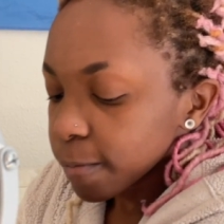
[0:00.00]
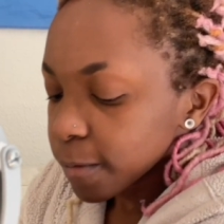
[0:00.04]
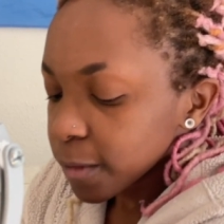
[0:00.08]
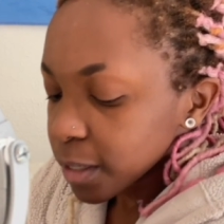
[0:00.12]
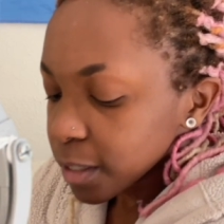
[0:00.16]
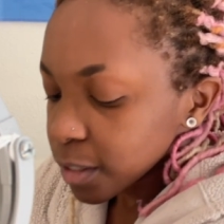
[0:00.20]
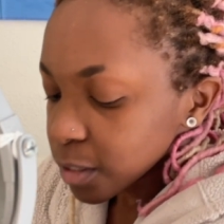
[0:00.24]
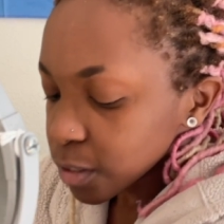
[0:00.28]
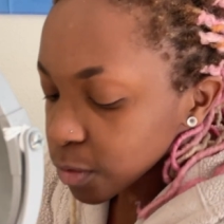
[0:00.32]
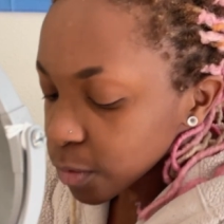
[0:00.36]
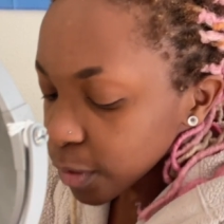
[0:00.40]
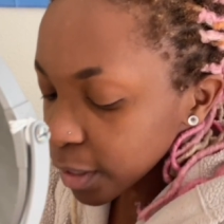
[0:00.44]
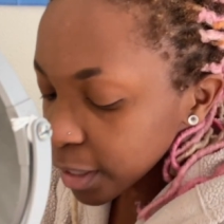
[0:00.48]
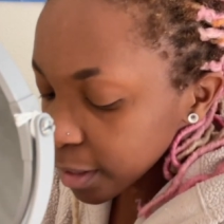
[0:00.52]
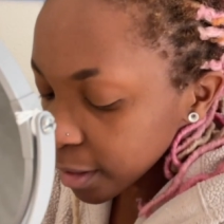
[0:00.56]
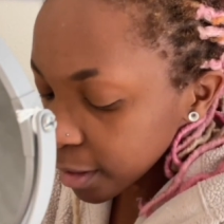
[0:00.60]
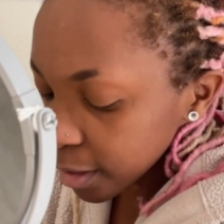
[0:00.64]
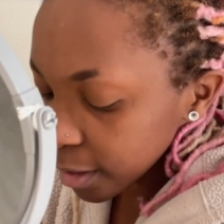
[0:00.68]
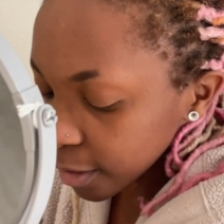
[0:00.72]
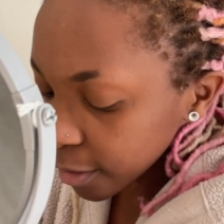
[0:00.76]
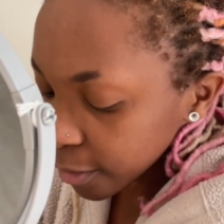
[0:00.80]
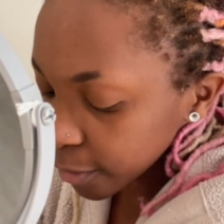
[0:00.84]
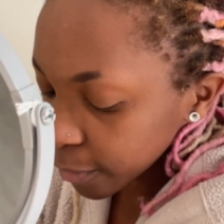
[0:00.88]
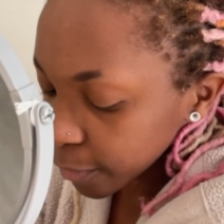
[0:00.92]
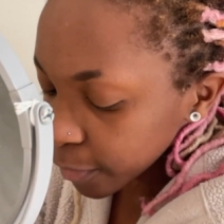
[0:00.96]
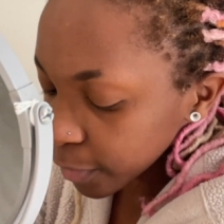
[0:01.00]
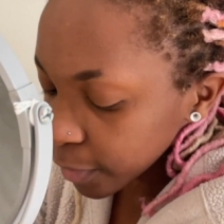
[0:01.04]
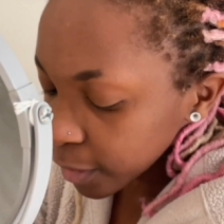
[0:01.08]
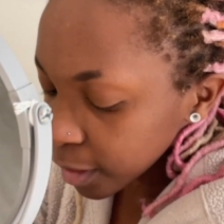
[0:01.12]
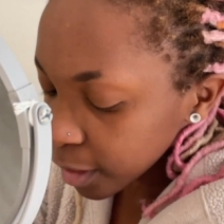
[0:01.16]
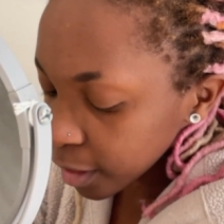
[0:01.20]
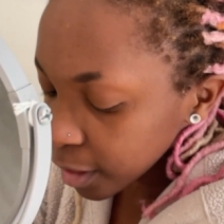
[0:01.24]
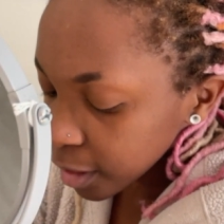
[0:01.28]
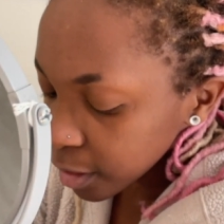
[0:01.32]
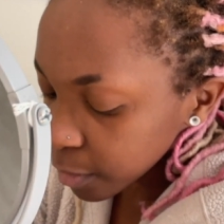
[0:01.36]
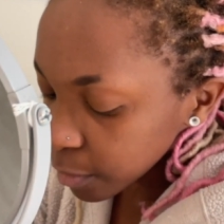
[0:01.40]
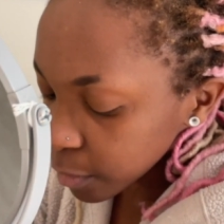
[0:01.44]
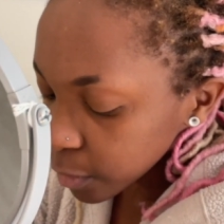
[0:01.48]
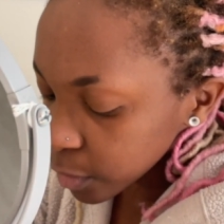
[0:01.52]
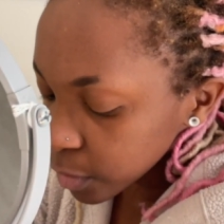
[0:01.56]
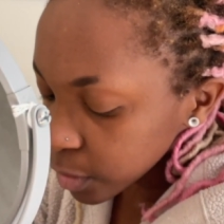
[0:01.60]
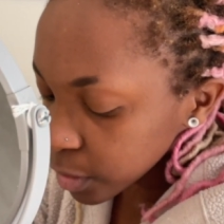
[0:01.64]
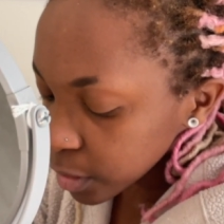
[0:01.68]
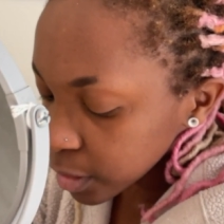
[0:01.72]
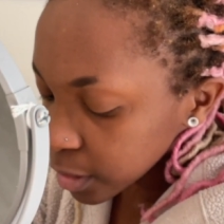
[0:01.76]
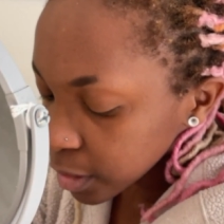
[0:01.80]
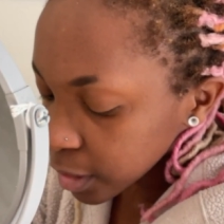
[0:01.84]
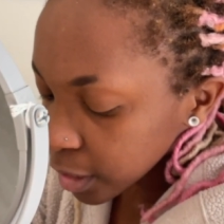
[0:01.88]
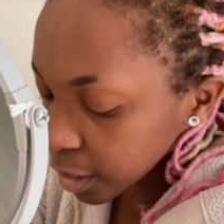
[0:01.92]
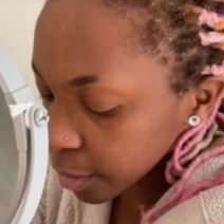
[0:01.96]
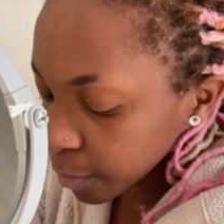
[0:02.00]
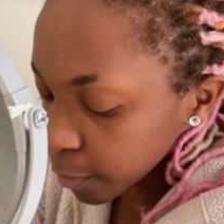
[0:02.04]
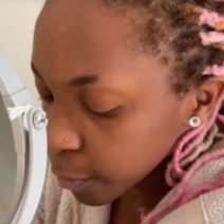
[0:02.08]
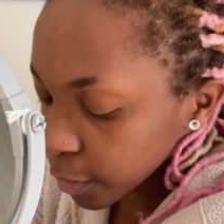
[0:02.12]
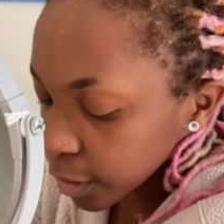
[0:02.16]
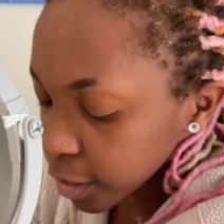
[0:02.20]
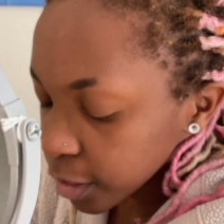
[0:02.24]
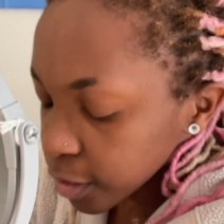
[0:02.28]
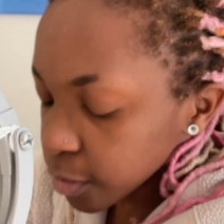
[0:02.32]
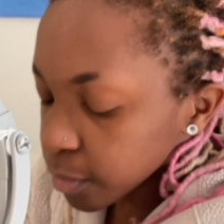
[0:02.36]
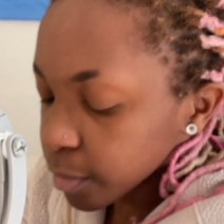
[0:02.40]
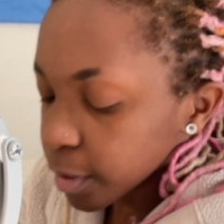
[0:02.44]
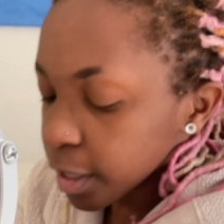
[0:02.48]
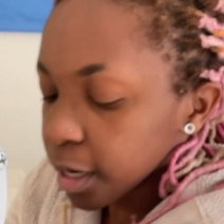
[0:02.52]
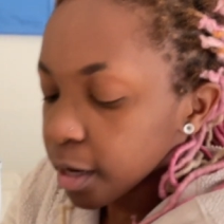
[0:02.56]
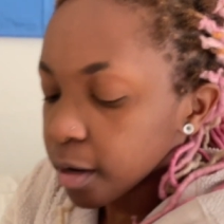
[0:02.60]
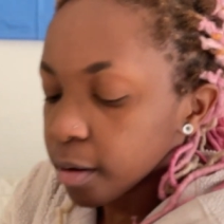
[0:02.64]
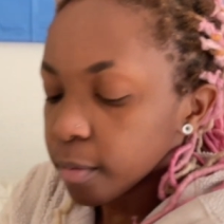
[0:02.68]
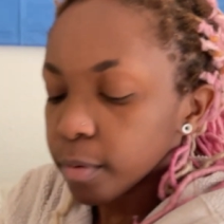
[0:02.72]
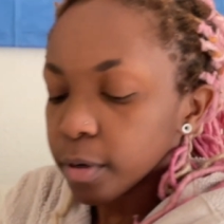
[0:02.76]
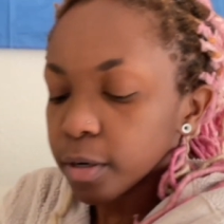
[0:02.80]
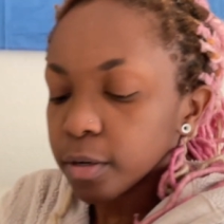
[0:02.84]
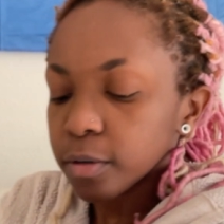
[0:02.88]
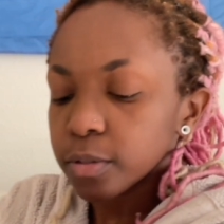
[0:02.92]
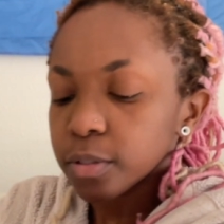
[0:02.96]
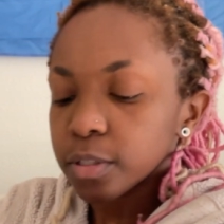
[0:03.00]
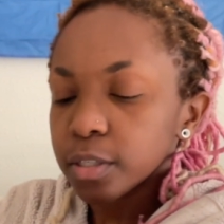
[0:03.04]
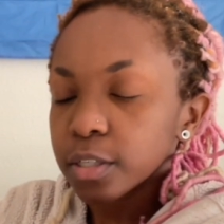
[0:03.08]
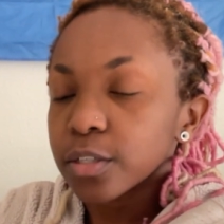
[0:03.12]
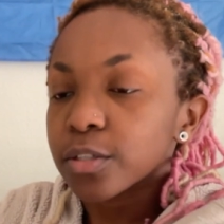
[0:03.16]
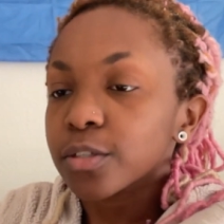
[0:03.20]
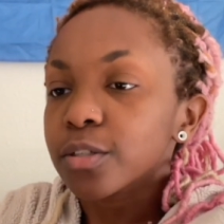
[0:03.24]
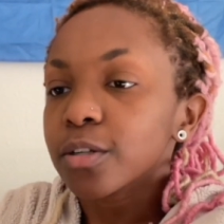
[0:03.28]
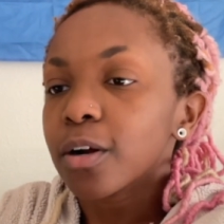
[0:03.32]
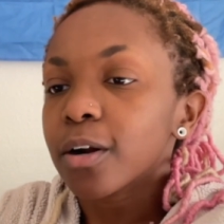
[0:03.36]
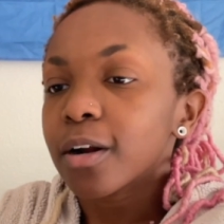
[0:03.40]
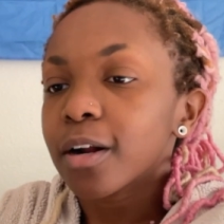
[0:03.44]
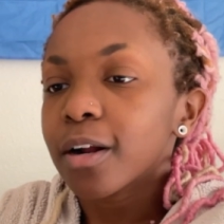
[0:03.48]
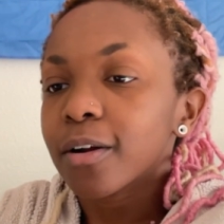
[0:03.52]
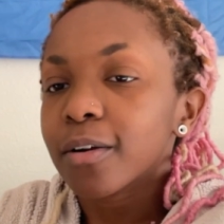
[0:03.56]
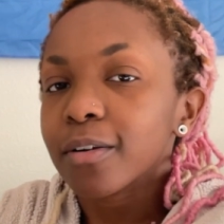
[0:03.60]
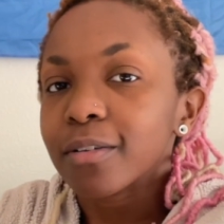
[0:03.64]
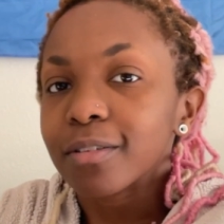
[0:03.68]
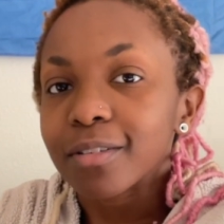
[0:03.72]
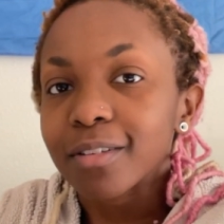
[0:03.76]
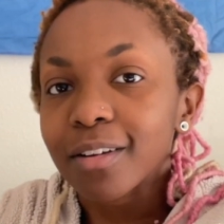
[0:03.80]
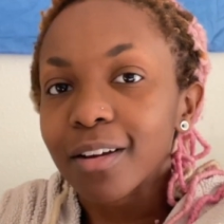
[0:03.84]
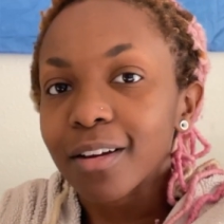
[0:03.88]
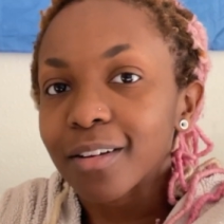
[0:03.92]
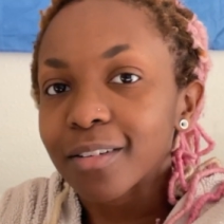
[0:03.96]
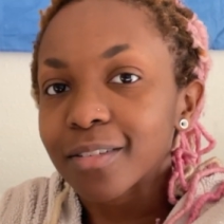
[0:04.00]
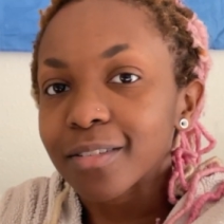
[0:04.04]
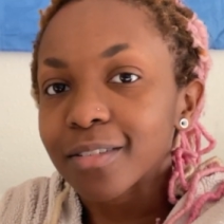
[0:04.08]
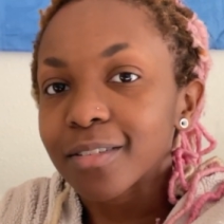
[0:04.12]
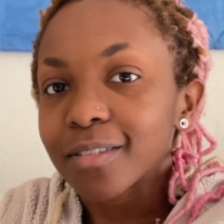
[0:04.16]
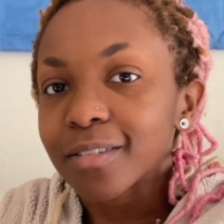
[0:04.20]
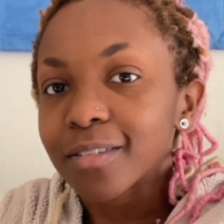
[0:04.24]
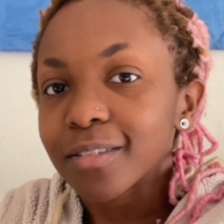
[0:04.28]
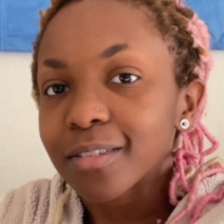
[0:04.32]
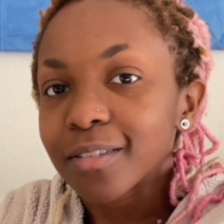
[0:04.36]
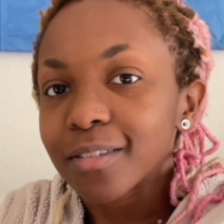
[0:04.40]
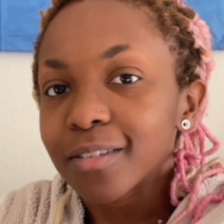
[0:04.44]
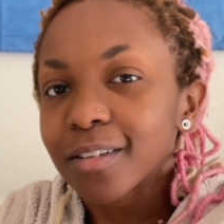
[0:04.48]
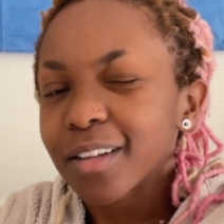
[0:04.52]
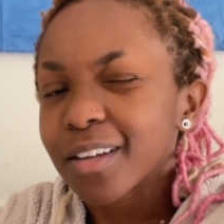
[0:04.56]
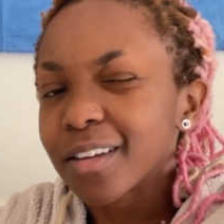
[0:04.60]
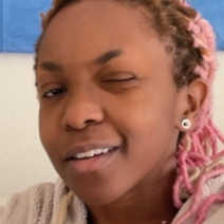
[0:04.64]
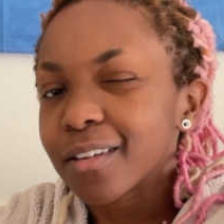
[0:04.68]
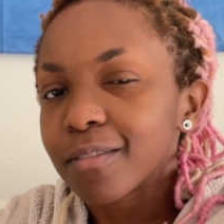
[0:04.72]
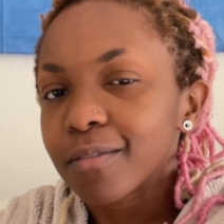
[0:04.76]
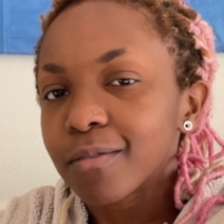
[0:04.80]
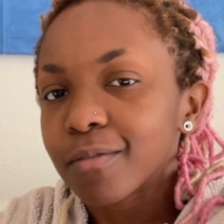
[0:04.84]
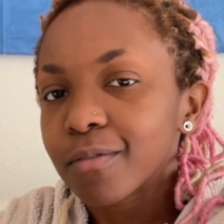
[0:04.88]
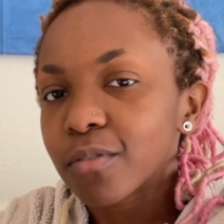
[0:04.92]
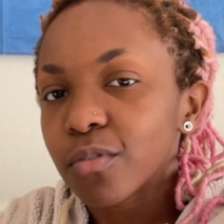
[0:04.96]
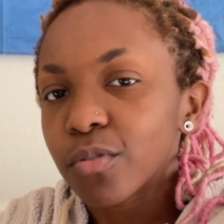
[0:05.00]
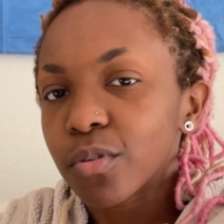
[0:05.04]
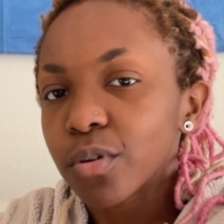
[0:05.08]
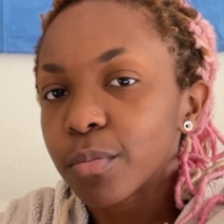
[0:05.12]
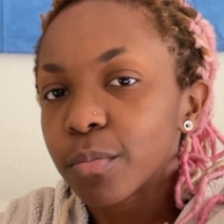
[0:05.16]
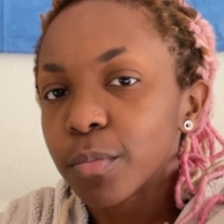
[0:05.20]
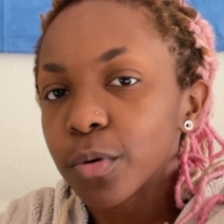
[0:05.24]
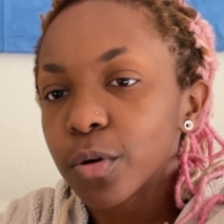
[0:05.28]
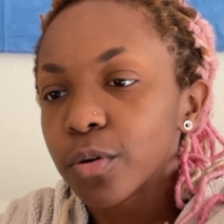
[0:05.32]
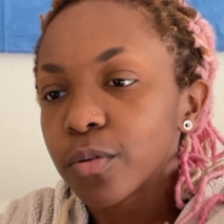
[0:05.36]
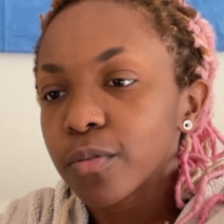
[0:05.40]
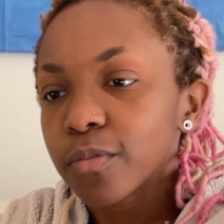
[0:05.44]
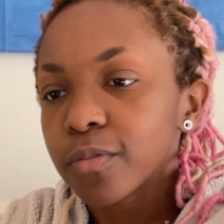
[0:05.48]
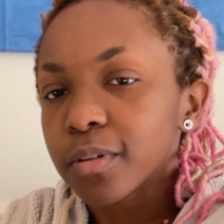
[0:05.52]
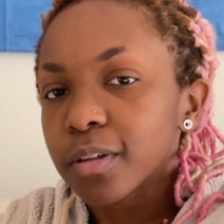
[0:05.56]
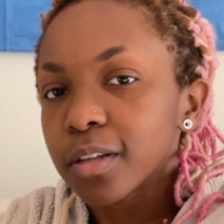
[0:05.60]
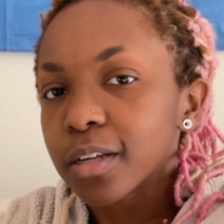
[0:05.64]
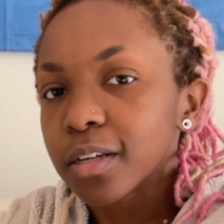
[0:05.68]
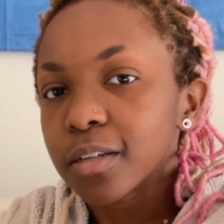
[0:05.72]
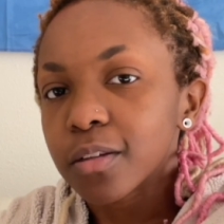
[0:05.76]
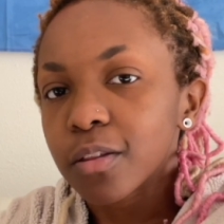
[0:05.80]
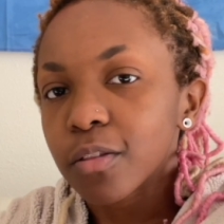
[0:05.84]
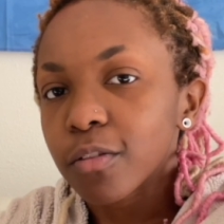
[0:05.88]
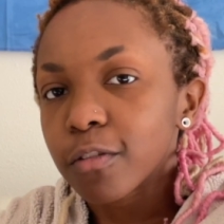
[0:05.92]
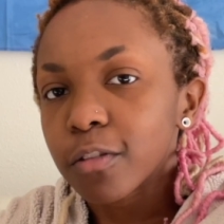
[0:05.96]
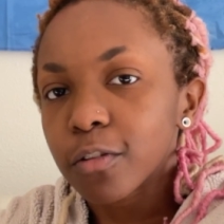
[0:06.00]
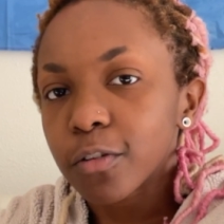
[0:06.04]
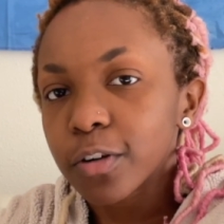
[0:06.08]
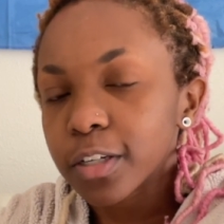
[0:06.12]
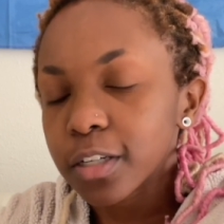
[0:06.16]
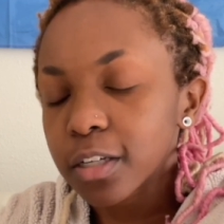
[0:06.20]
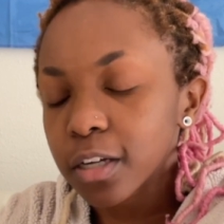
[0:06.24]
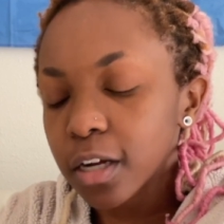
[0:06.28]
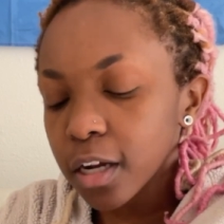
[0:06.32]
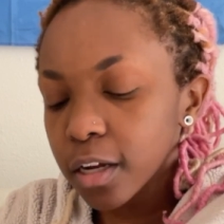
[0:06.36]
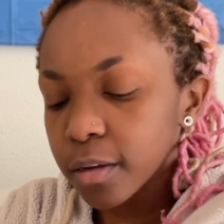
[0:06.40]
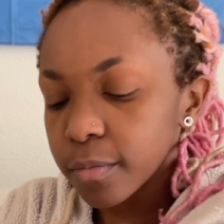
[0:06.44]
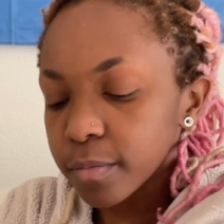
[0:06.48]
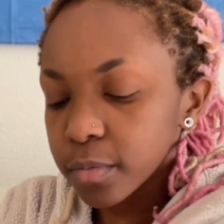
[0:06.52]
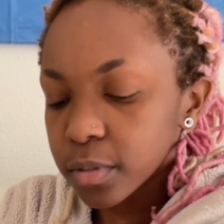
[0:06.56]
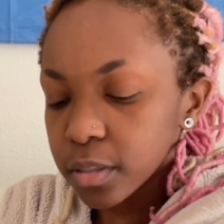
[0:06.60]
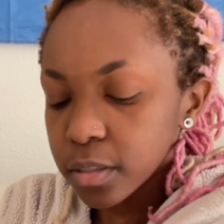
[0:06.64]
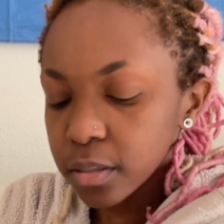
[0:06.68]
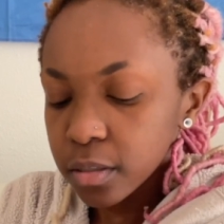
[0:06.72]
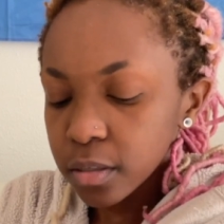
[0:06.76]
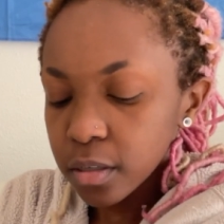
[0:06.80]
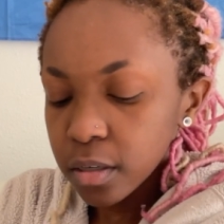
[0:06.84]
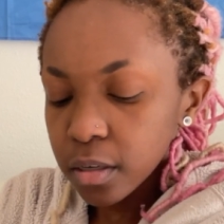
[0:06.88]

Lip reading: Because right now, and most of the time when I do my eyebrows, they start out as cousins, like removed like 3 times.